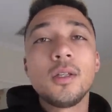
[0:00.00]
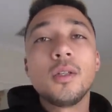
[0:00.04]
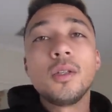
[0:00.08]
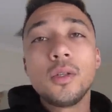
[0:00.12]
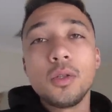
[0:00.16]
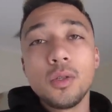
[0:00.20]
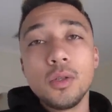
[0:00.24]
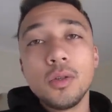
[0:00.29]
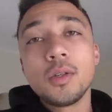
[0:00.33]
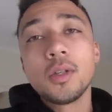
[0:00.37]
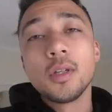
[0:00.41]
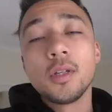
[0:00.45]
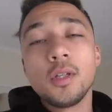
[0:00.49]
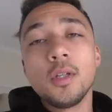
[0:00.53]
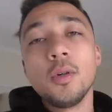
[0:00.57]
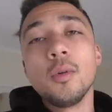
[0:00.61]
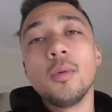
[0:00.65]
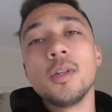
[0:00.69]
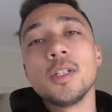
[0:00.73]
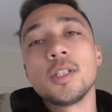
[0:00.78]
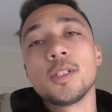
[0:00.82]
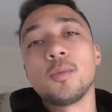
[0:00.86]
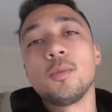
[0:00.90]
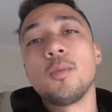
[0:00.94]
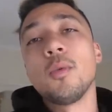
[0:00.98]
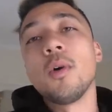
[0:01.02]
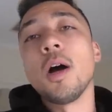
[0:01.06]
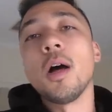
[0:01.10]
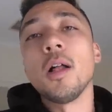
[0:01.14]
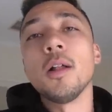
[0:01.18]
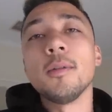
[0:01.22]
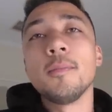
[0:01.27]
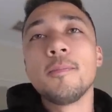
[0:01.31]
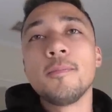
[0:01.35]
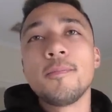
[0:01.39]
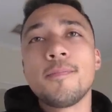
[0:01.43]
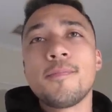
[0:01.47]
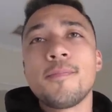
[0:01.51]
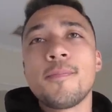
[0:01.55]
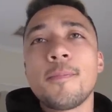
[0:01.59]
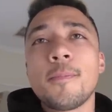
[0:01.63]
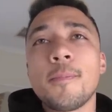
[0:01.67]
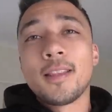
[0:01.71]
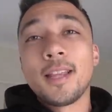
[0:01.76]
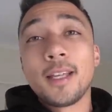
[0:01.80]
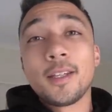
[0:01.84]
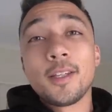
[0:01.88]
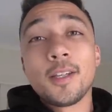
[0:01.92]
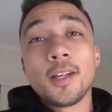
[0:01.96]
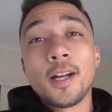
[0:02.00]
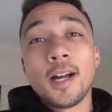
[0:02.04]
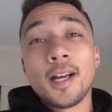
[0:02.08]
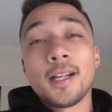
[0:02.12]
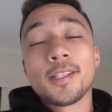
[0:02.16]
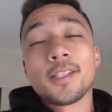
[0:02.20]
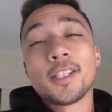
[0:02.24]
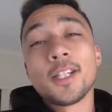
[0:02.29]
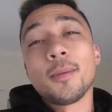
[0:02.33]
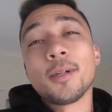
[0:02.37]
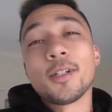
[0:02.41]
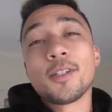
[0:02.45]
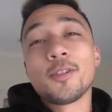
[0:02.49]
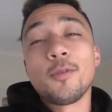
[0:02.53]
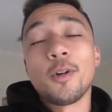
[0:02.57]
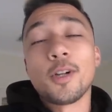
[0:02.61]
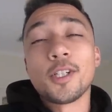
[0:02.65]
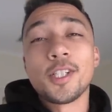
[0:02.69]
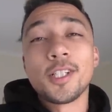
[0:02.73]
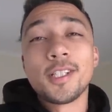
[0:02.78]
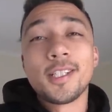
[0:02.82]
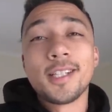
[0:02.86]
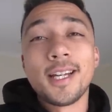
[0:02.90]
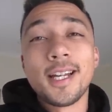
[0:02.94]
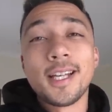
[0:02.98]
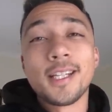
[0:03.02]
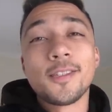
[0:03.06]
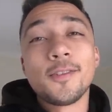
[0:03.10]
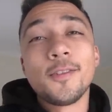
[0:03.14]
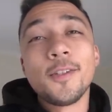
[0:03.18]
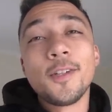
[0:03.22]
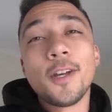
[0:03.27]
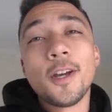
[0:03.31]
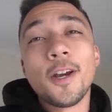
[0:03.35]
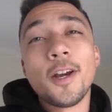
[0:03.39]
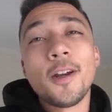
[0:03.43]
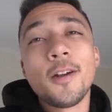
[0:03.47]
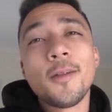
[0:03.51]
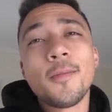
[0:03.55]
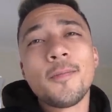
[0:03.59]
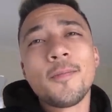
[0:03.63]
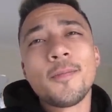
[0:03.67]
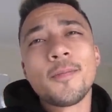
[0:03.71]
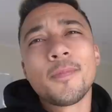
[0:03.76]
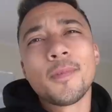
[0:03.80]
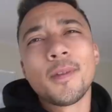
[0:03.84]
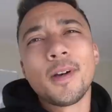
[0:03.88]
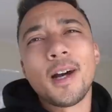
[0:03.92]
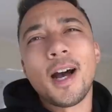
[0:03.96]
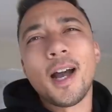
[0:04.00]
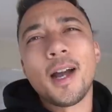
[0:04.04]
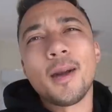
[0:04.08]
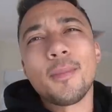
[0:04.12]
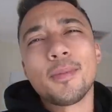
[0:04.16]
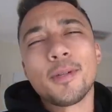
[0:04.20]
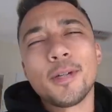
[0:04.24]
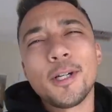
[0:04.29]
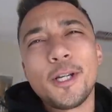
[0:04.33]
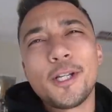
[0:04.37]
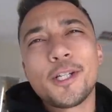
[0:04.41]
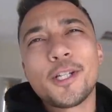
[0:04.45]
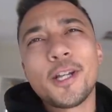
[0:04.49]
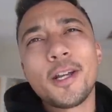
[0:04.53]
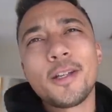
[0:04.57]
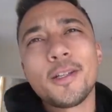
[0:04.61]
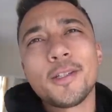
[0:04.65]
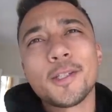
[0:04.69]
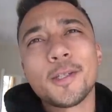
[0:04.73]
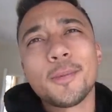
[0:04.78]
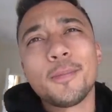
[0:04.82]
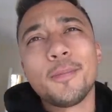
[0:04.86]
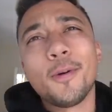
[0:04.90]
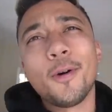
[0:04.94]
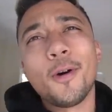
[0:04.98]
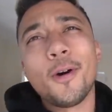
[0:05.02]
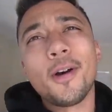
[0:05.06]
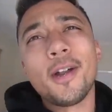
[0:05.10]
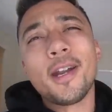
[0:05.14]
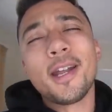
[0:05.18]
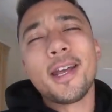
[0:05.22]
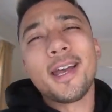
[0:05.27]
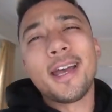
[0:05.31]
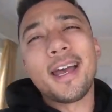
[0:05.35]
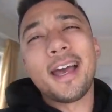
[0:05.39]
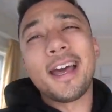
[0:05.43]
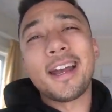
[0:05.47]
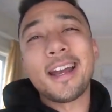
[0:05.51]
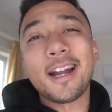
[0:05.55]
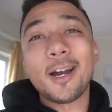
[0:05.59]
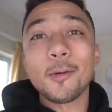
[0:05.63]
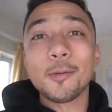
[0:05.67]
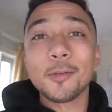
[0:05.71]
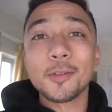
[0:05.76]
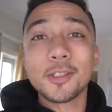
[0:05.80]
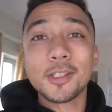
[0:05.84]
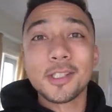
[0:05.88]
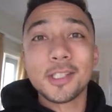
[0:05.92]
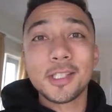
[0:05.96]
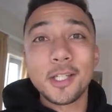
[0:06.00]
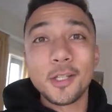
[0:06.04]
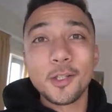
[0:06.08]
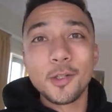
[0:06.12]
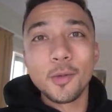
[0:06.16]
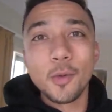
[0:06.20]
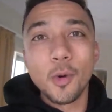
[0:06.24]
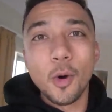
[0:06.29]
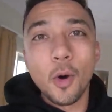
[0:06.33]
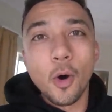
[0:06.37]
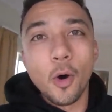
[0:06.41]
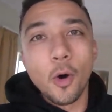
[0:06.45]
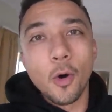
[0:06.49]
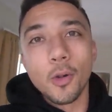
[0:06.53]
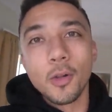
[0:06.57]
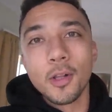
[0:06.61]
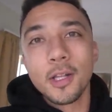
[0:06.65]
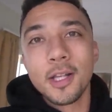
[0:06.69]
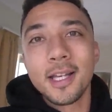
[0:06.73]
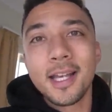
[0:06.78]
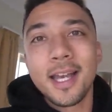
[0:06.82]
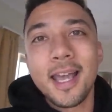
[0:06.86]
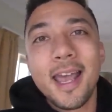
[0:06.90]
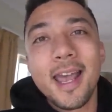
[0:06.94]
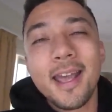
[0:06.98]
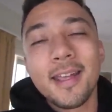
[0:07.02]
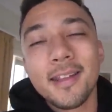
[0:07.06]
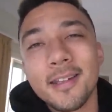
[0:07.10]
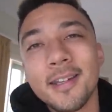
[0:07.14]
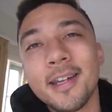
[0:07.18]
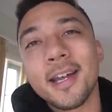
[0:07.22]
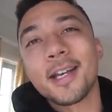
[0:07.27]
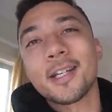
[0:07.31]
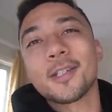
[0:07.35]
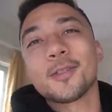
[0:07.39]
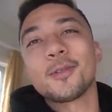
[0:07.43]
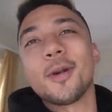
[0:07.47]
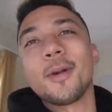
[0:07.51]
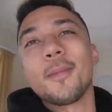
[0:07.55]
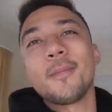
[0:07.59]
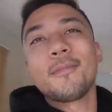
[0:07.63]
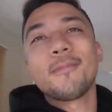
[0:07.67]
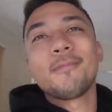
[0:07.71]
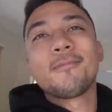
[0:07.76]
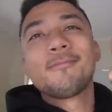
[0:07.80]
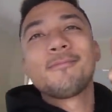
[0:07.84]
you can do as well. Thank you guys so much for watching today's video. I appreciate your support, and I will see you all in the next one.